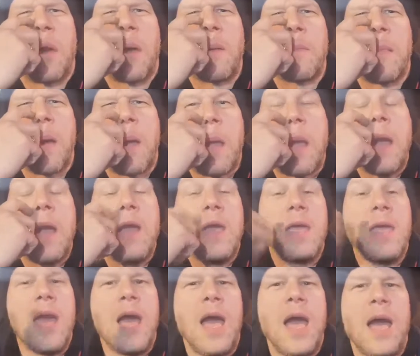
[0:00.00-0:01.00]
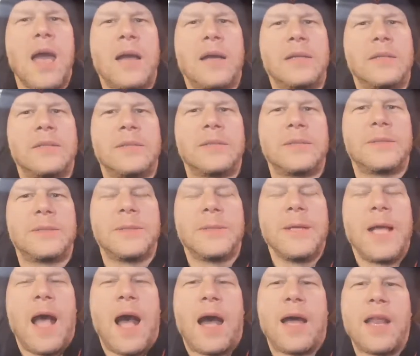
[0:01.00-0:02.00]
mate. Yeah,
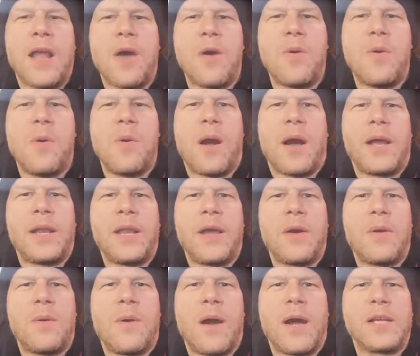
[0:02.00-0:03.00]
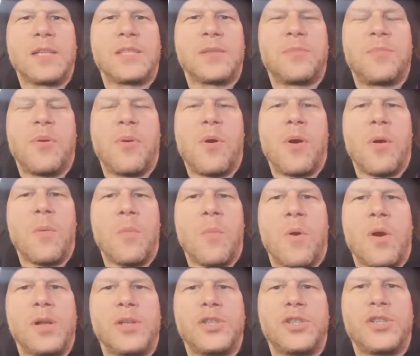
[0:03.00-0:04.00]
I know. I support and
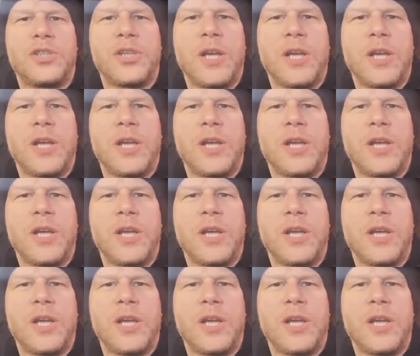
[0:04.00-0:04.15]
watch